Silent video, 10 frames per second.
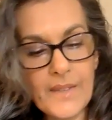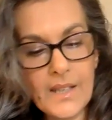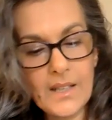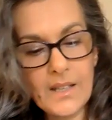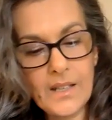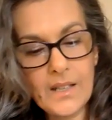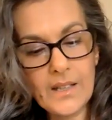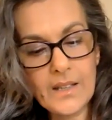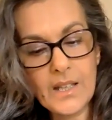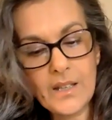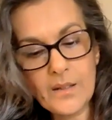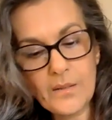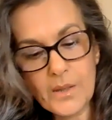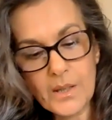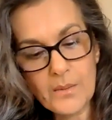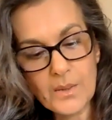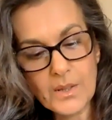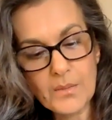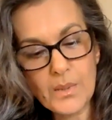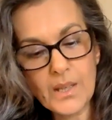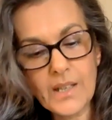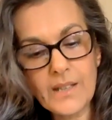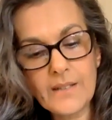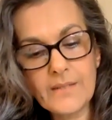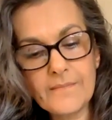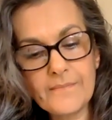And the other one I want to bring in